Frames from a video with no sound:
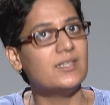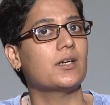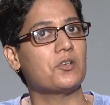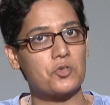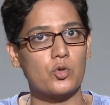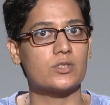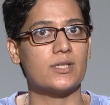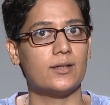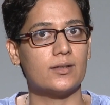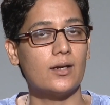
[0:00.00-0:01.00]
the control
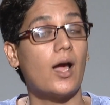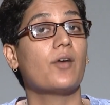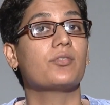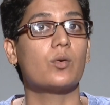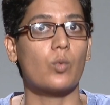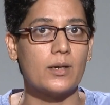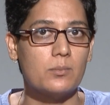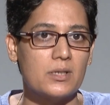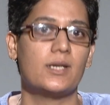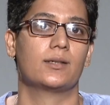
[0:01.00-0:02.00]
center after 1
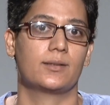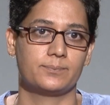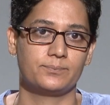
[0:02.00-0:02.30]
minute.